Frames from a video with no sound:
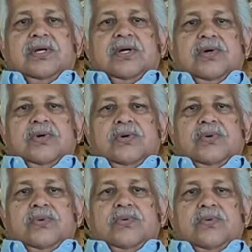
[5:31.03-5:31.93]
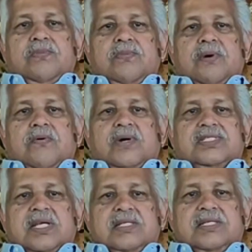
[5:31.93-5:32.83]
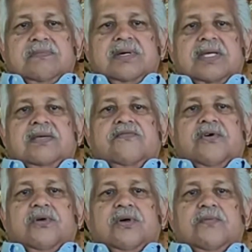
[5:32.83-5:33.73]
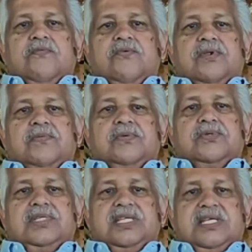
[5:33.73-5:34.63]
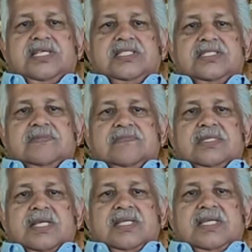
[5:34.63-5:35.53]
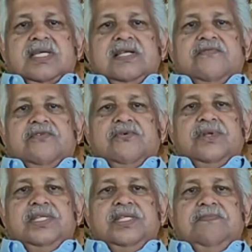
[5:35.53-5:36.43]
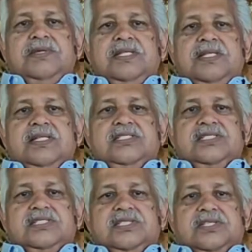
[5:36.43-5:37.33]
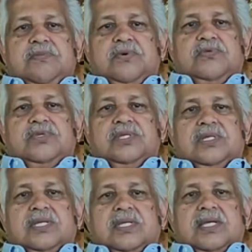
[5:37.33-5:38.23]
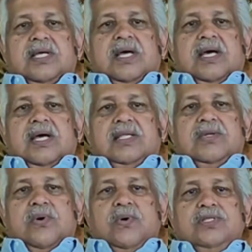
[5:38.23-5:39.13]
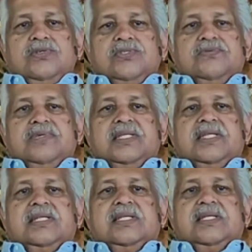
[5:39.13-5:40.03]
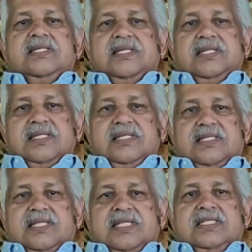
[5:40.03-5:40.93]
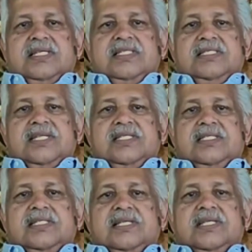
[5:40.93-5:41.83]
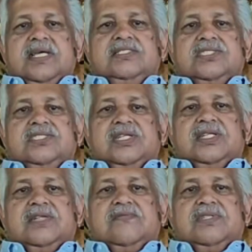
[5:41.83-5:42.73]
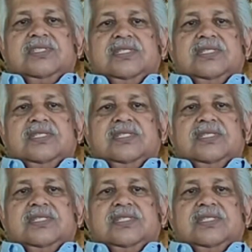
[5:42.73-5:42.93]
who was under my follow-up for about 20 years. He had 4 independent lesions in the mouth, and all those were treated in the regional cancer center with